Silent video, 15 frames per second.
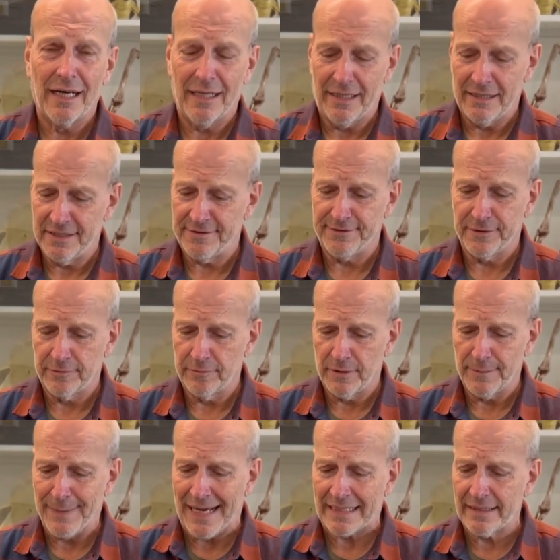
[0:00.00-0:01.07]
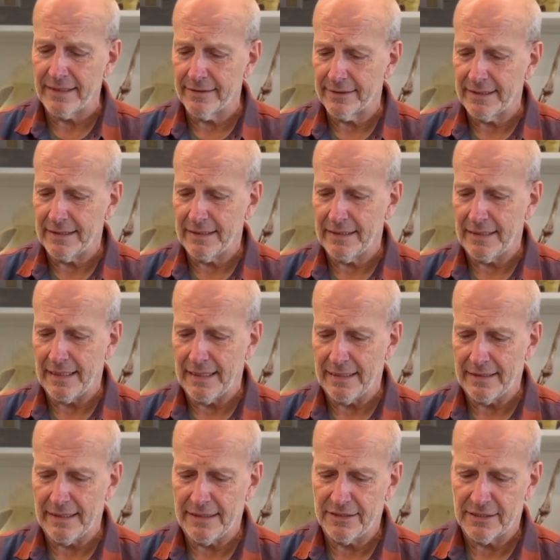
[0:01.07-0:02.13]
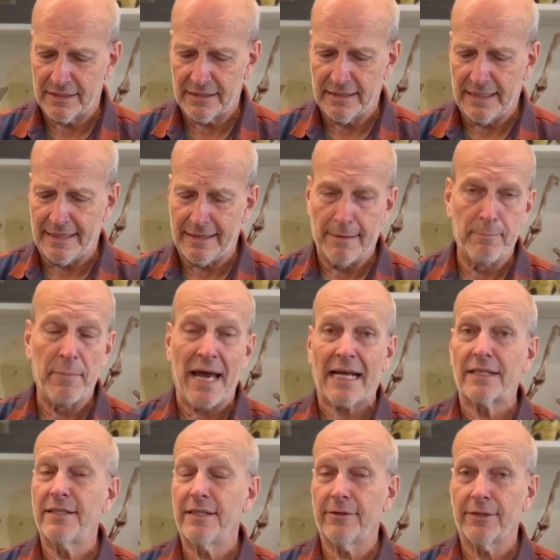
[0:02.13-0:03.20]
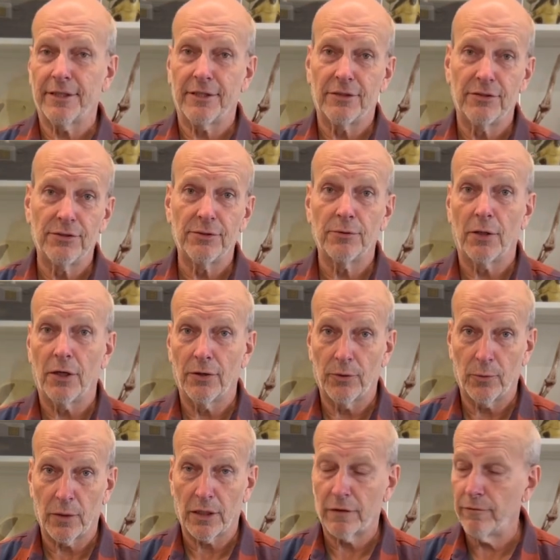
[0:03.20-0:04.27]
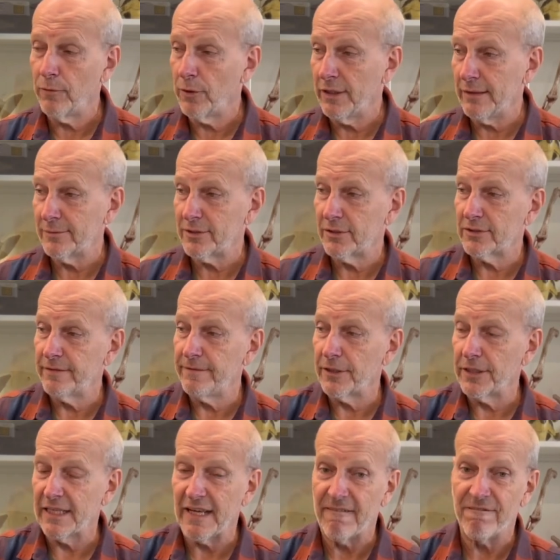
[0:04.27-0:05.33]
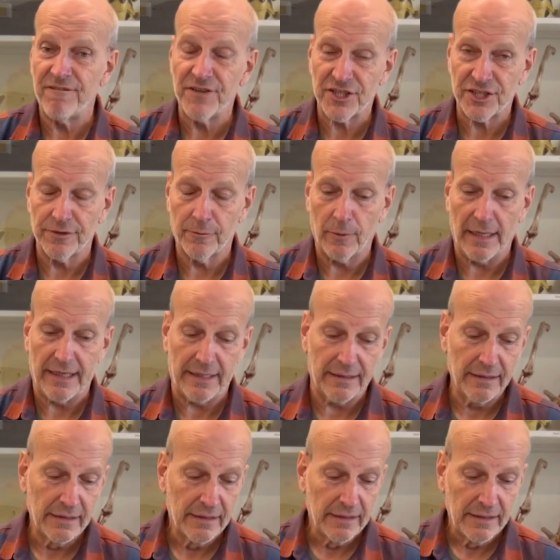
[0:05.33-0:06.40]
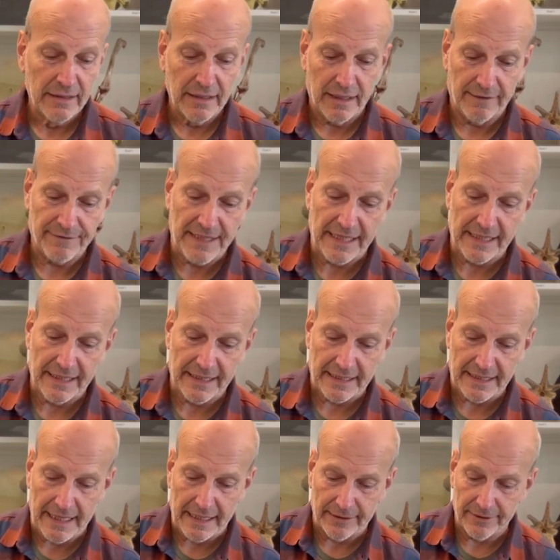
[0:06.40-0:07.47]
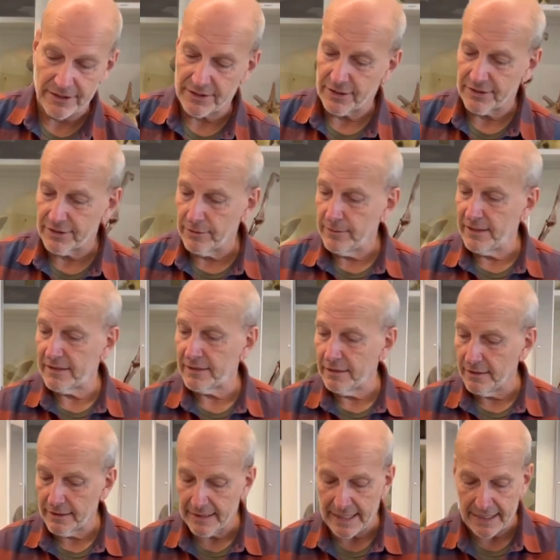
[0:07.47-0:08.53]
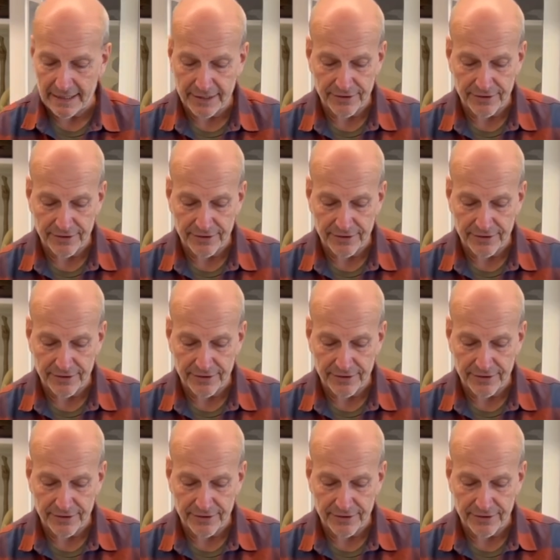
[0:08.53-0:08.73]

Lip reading: is filled with bacteria, and they just let the bacteria do all the work for them. So it's a very efficient way of taking in calories. Also, with this long neck, a